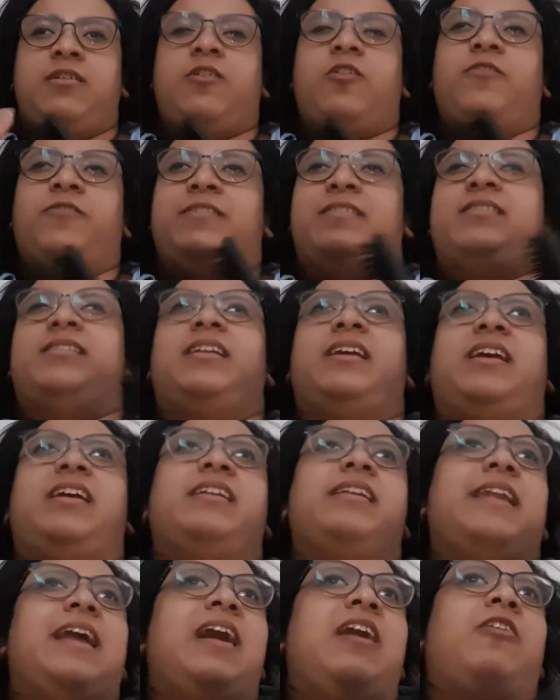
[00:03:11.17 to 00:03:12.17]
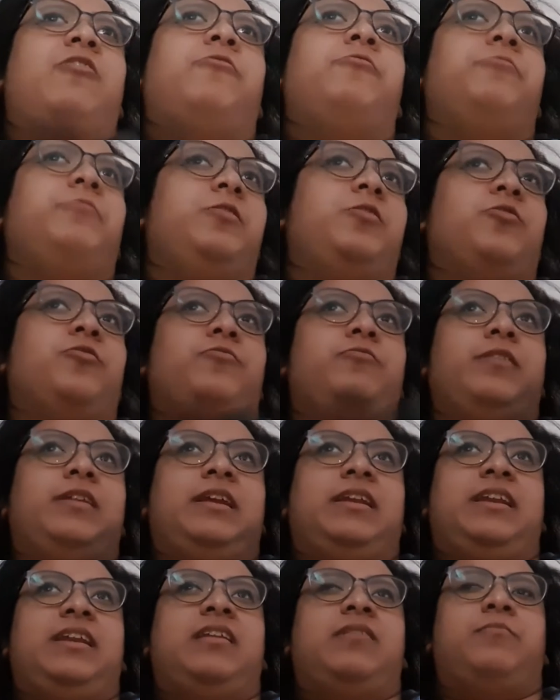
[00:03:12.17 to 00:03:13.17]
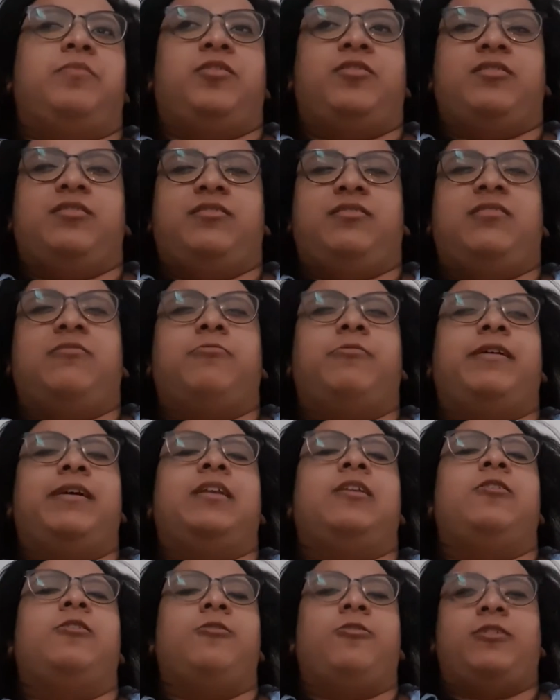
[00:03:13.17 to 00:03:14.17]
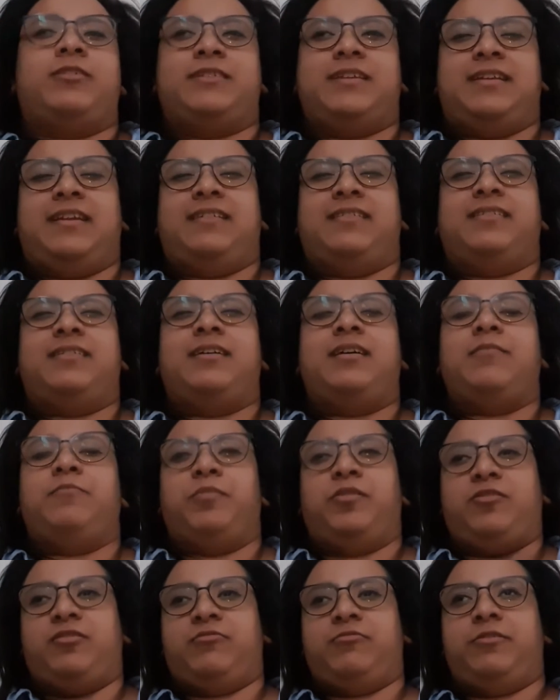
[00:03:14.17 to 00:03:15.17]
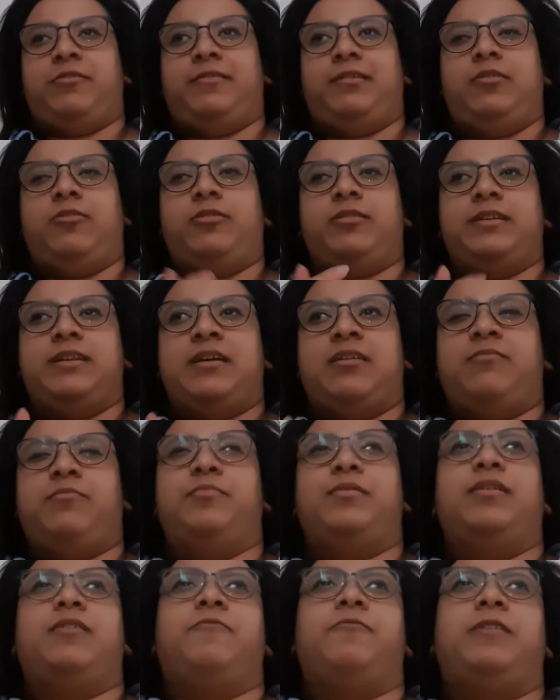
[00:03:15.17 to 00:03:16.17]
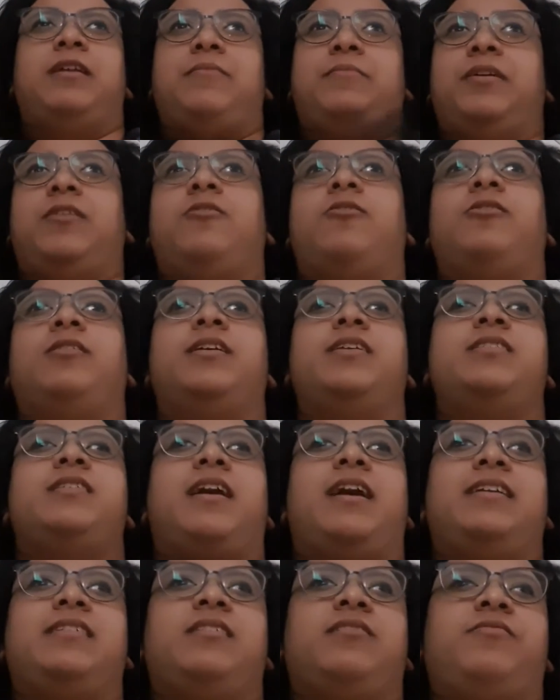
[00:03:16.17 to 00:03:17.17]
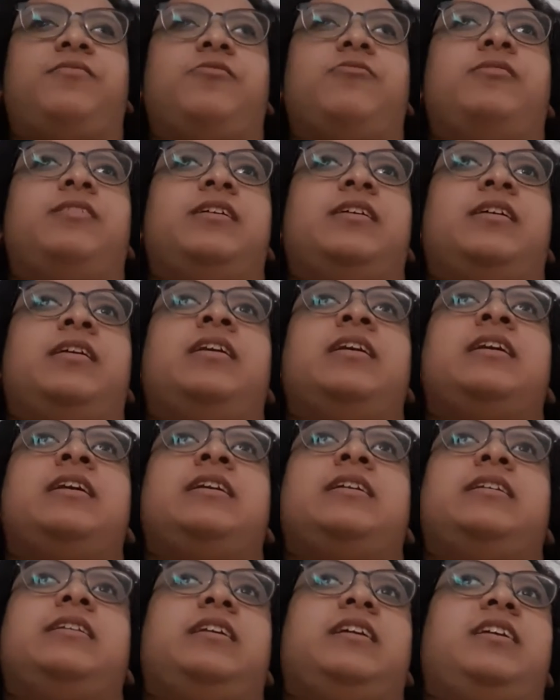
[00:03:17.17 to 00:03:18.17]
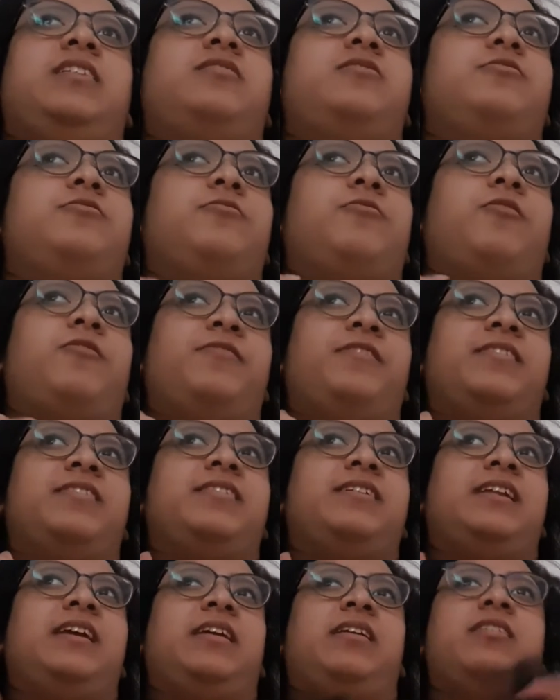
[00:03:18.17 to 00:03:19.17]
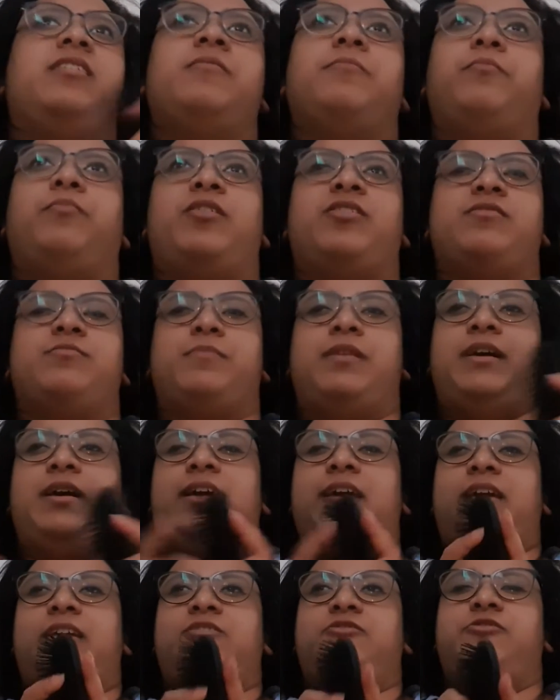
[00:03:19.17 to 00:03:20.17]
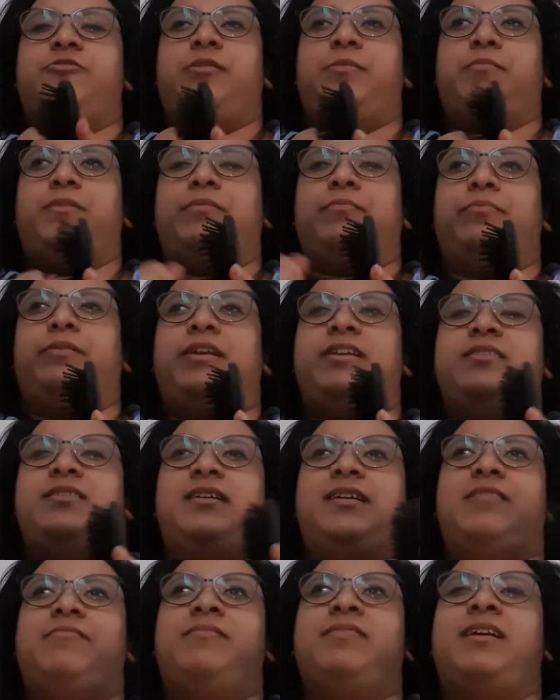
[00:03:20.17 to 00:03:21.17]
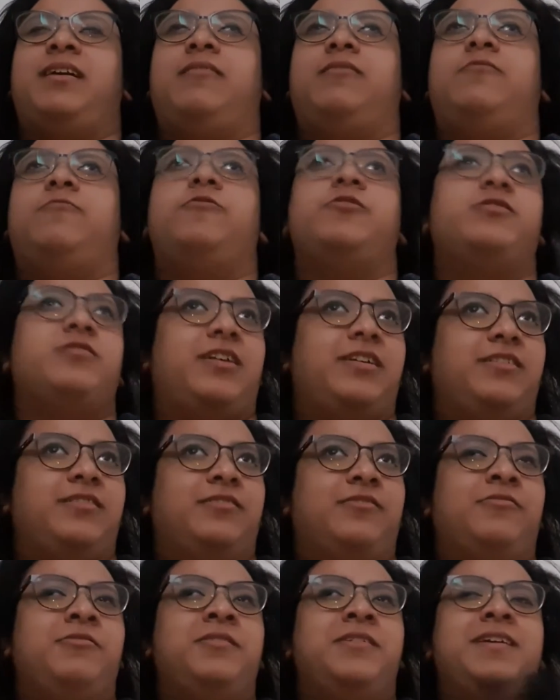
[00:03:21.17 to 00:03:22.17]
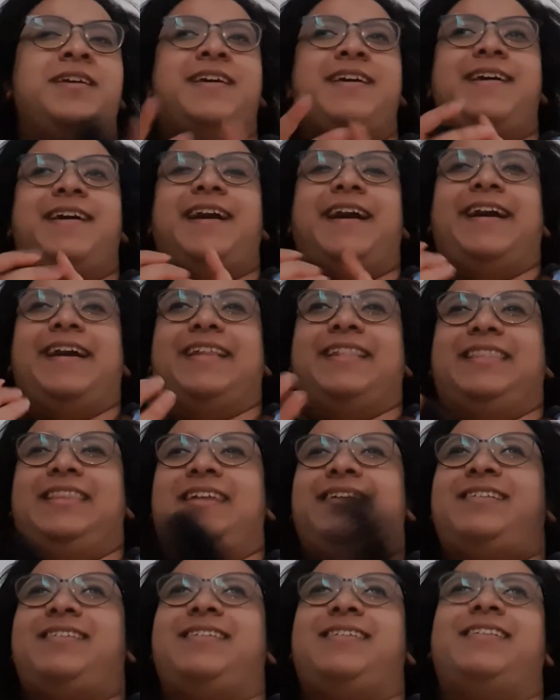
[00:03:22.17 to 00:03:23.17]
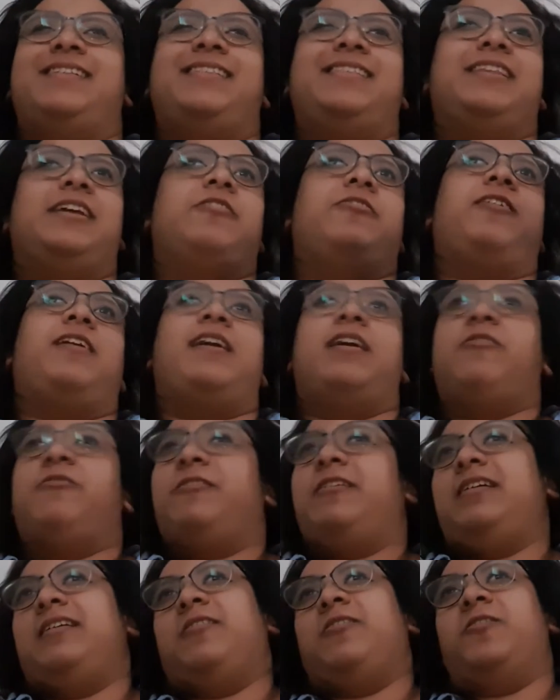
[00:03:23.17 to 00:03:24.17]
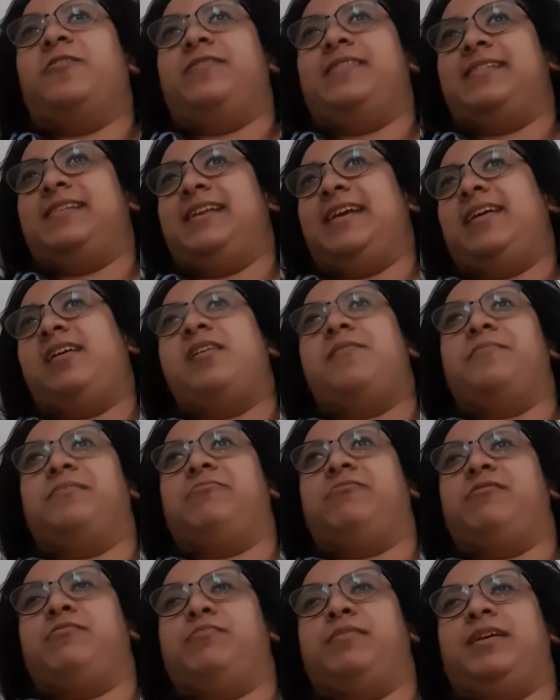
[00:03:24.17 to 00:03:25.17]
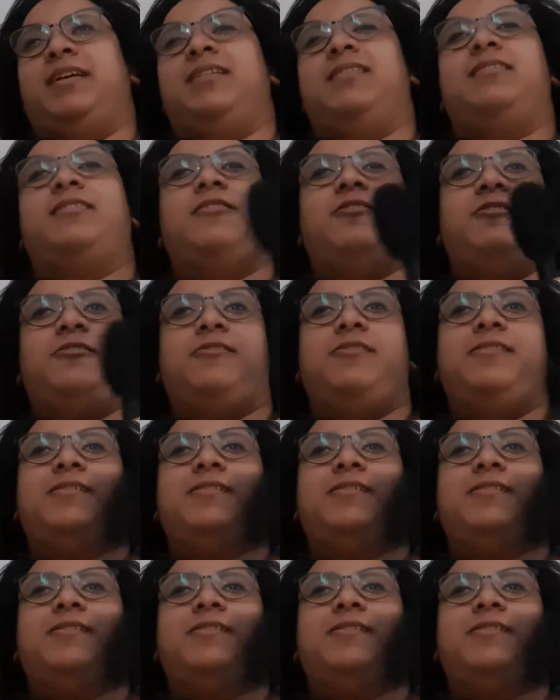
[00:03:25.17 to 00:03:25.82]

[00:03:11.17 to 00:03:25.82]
obviously now we don't really need it because we're locked inside because we're in lockdown, but when I'm in college I just feel the need to obviously brush my hair during my break times, which I do, and this little guy obviously comes with me, so